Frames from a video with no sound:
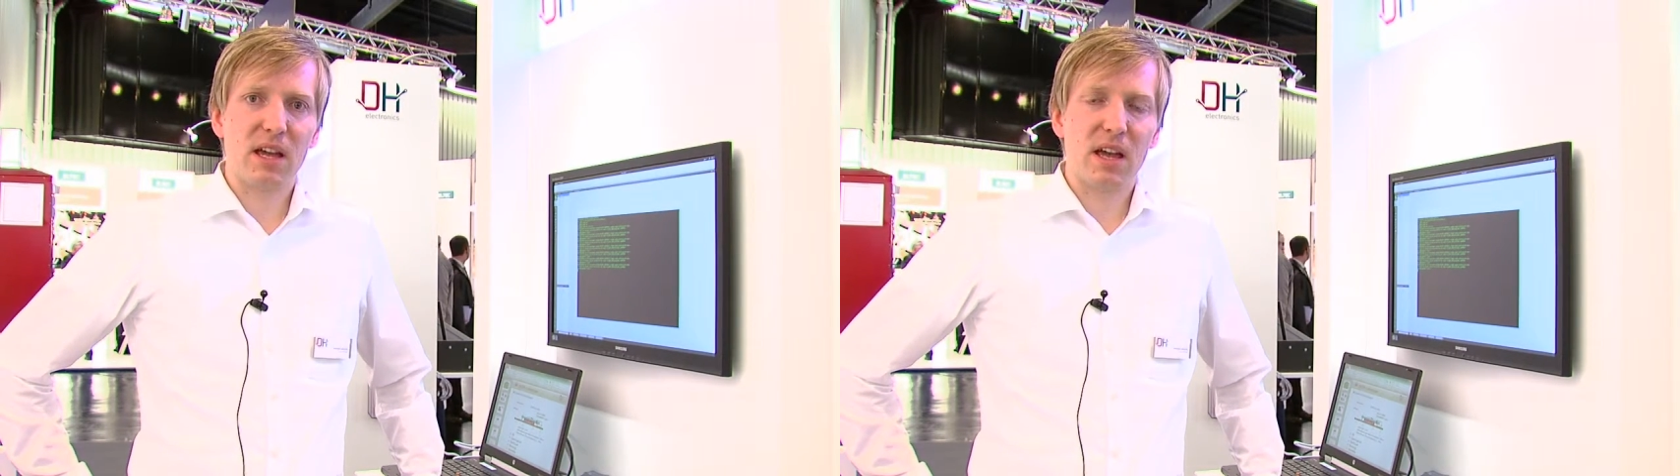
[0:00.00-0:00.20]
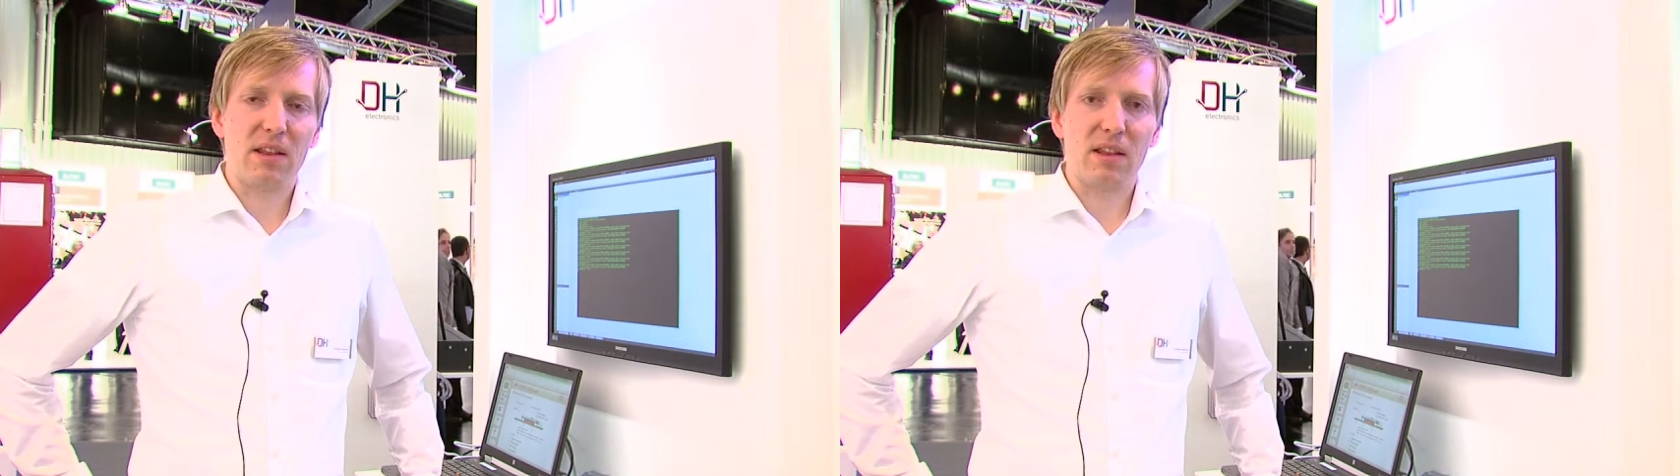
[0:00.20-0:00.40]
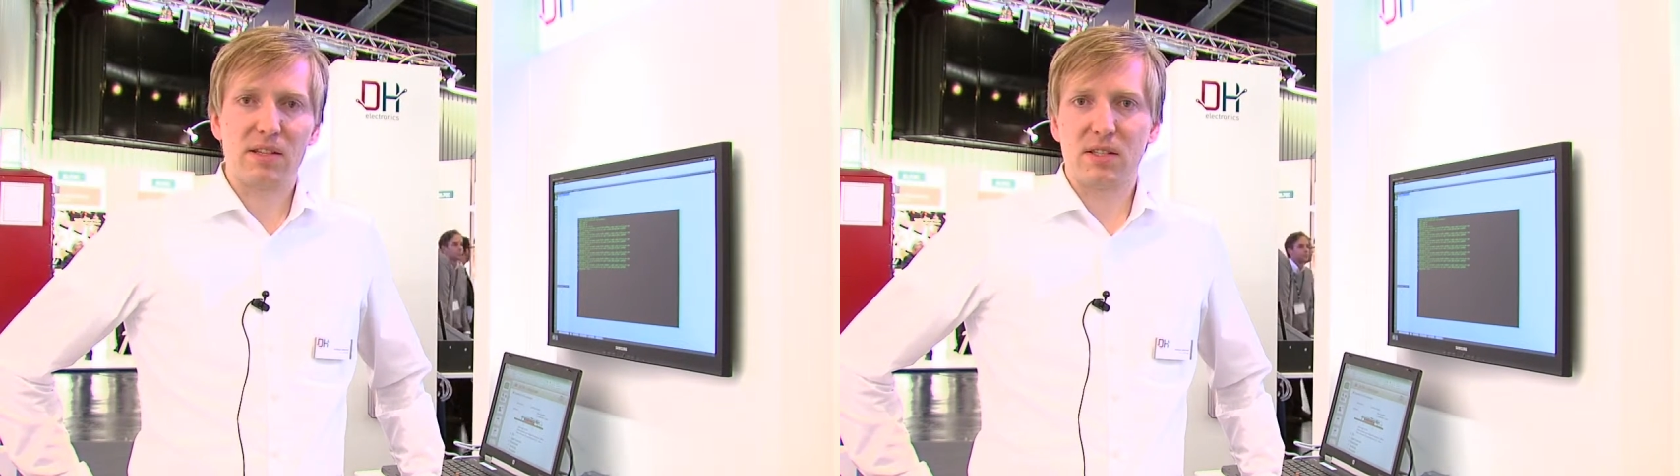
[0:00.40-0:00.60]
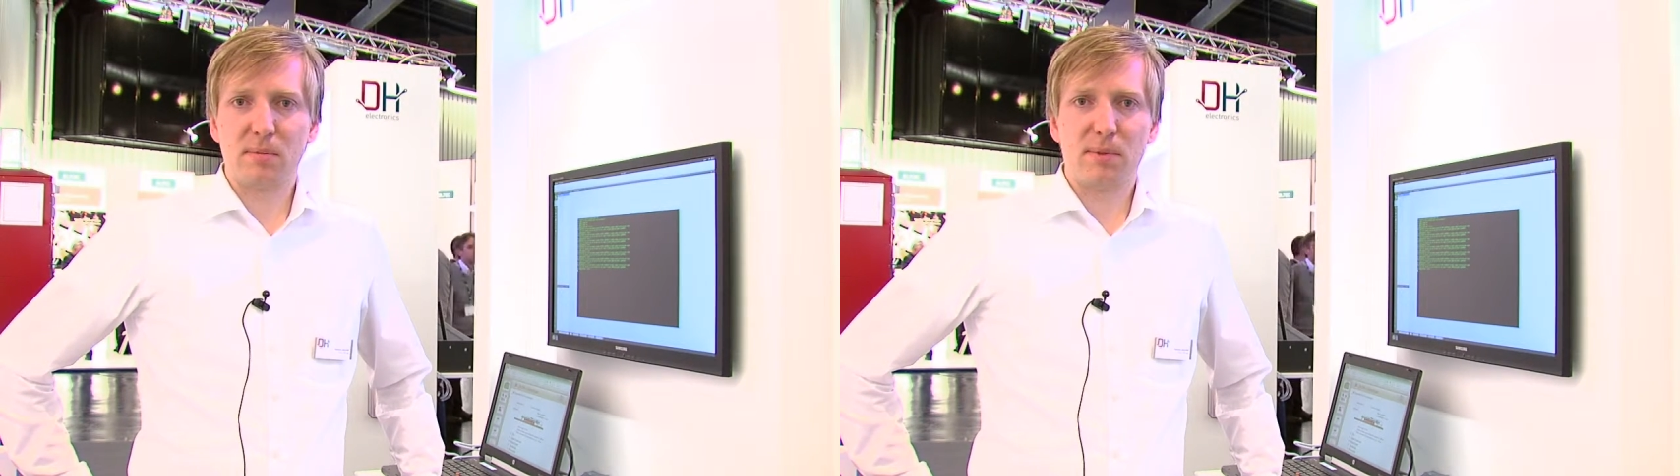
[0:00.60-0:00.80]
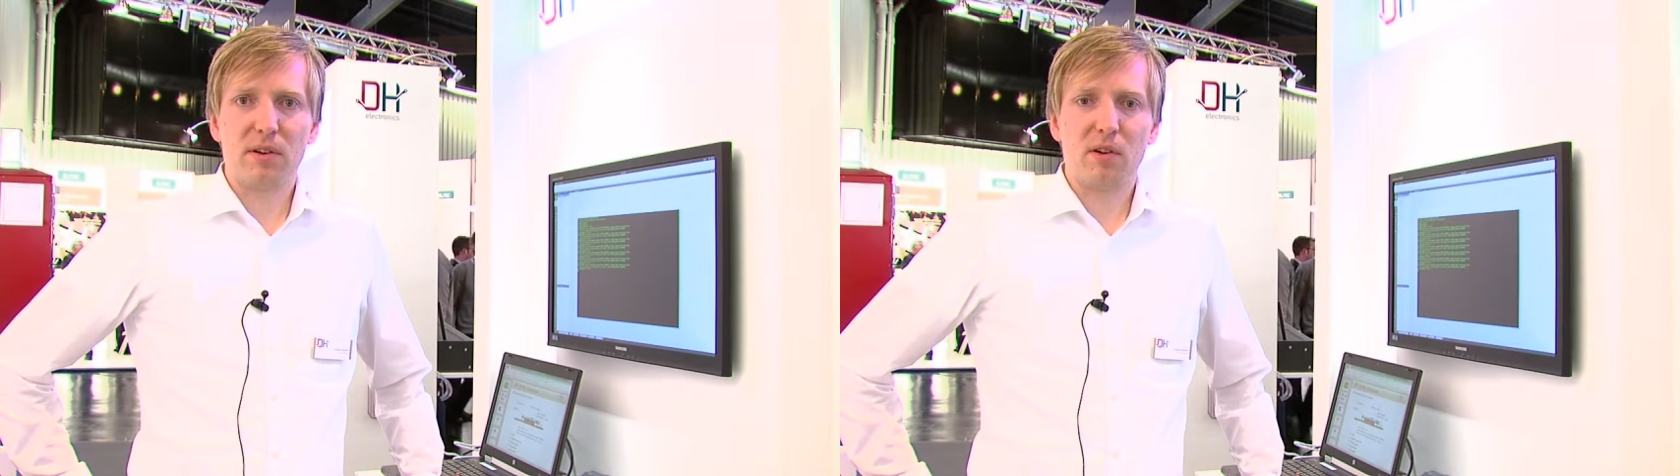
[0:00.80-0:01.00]
and a
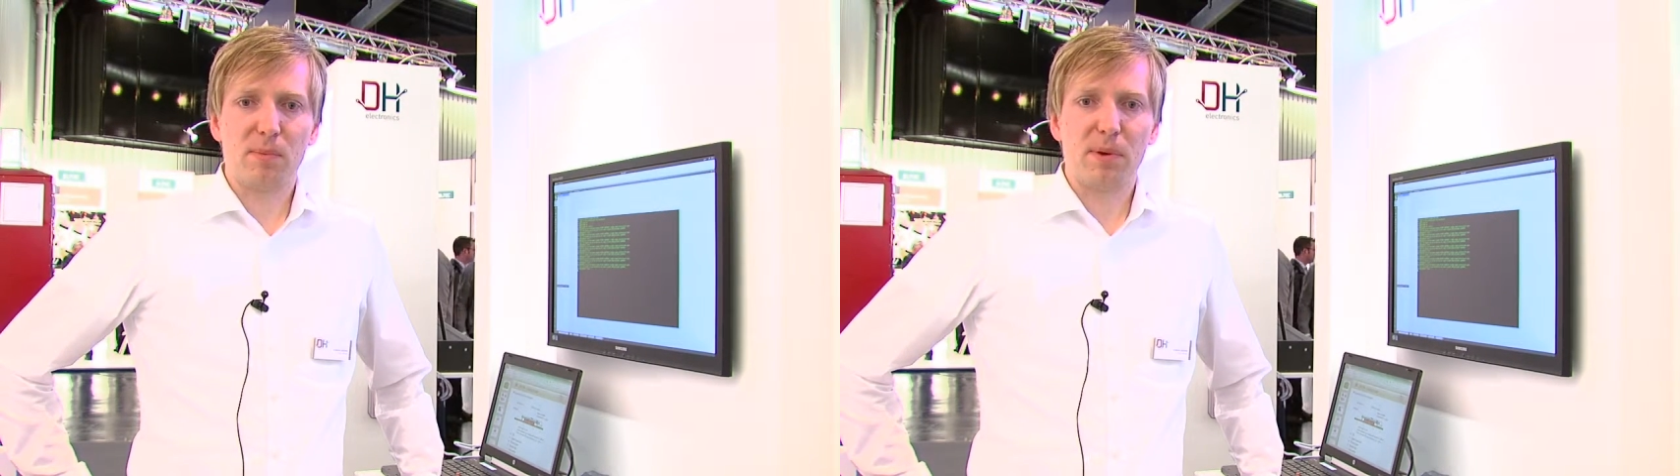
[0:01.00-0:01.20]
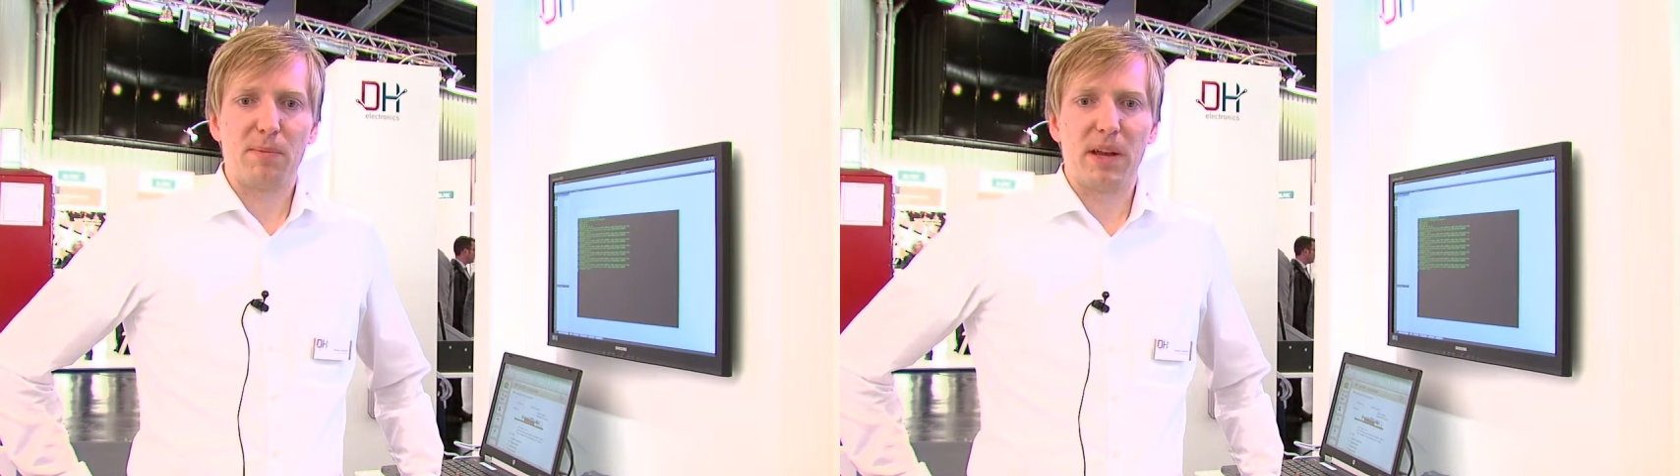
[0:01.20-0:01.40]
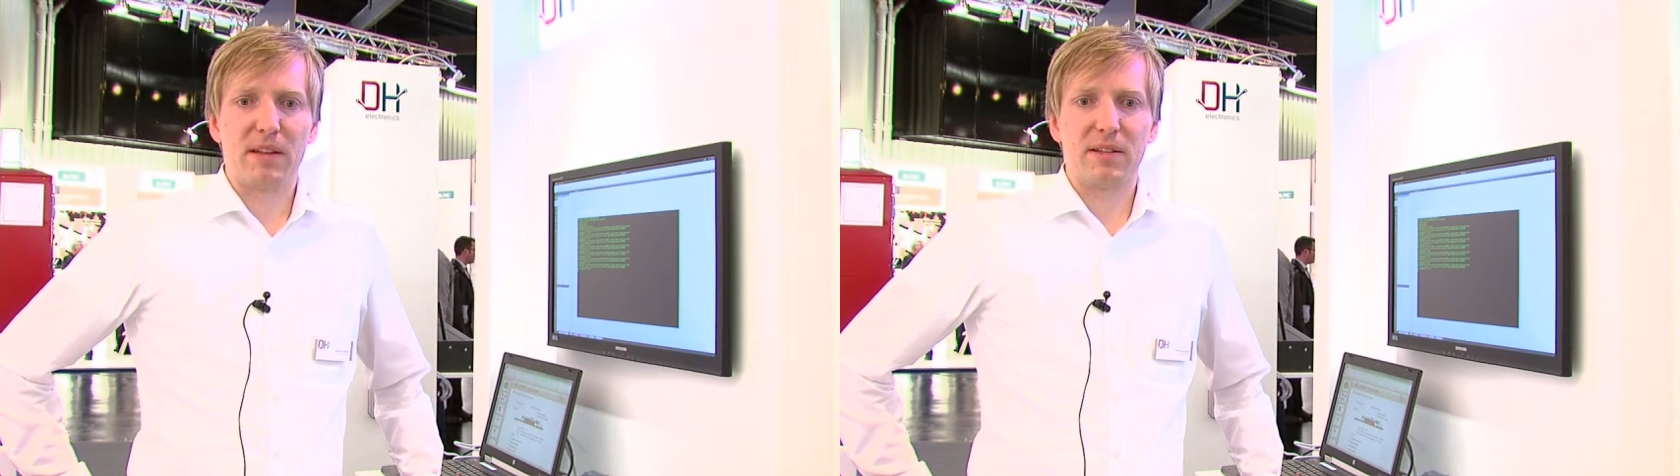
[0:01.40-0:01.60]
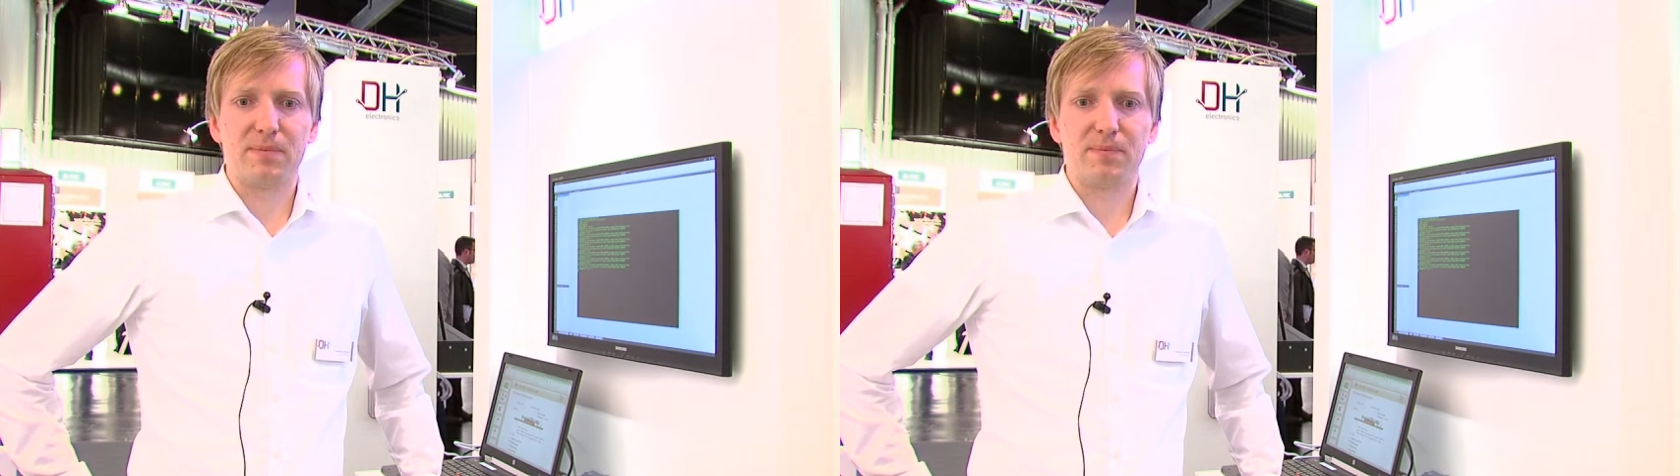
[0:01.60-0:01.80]
simple copper pad.